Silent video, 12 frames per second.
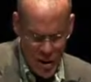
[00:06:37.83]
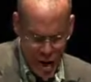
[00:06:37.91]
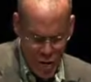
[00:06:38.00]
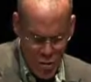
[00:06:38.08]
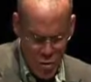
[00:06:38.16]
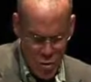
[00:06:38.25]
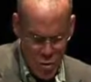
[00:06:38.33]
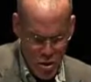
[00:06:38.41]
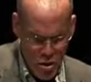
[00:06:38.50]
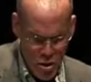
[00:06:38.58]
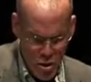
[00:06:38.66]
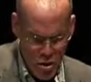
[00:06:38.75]
How can we
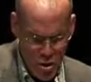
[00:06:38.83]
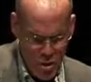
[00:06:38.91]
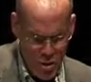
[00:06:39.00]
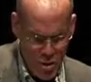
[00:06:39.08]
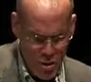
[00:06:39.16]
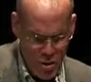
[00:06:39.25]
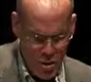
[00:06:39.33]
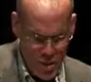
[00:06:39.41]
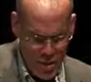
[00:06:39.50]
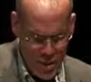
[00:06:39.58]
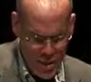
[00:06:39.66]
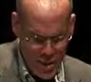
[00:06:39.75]
adjust to the fact that
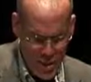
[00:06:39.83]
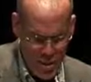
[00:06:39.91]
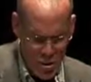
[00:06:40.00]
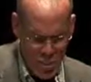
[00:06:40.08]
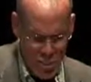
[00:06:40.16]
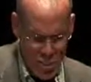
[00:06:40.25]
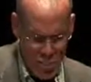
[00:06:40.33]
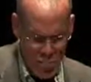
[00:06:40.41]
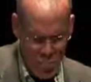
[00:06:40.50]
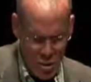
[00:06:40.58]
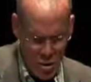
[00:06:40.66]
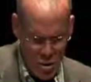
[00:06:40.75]
we're not going to get
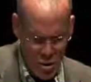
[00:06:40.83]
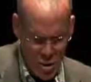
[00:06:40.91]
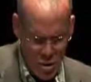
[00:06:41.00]
bigger?